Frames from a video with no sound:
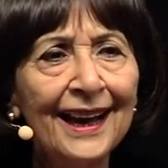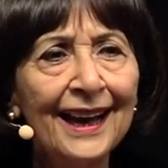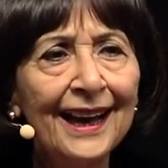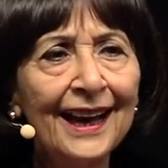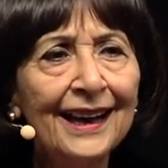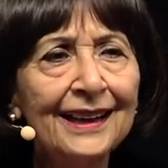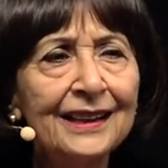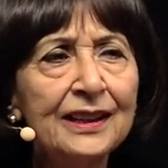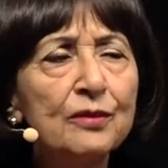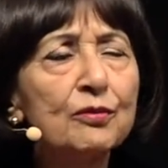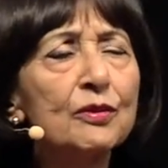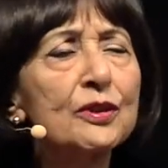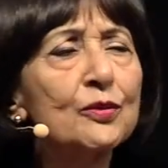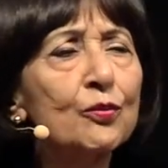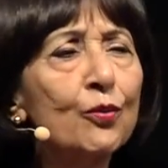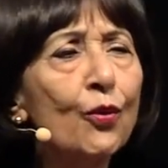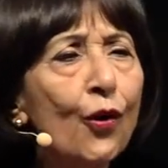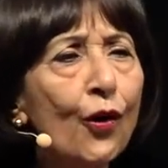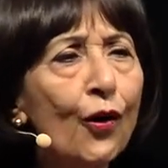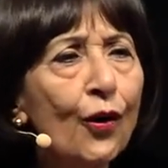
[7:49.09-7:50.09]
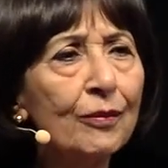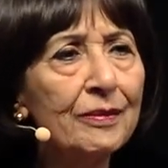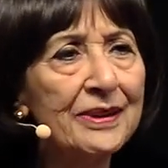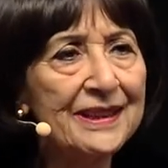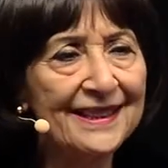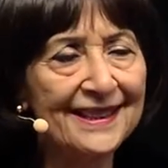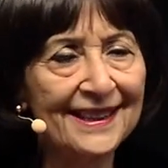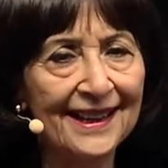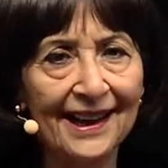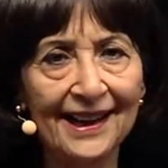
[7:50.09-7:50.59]
and it was warm
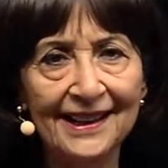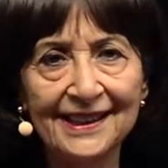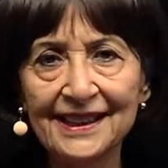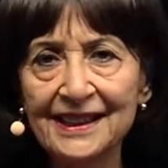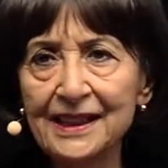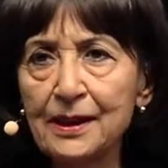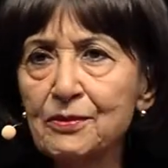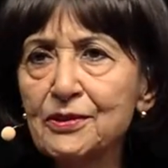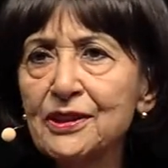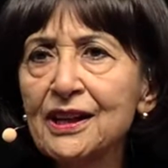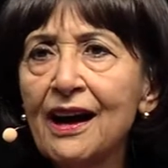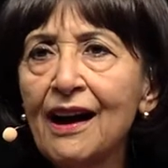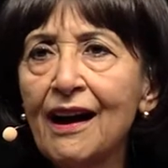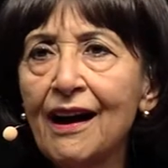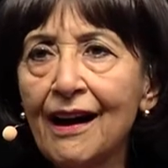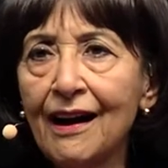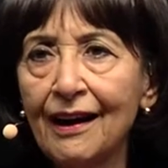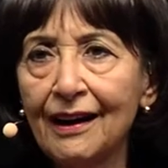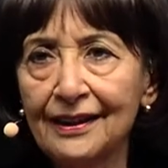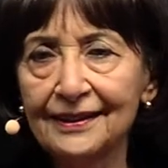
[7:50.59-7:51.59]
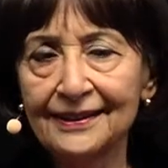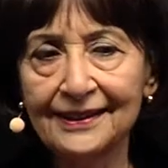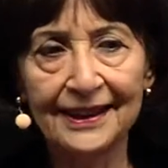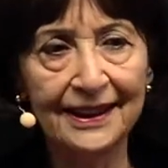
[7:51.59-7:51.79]
inside, and there was a hearth,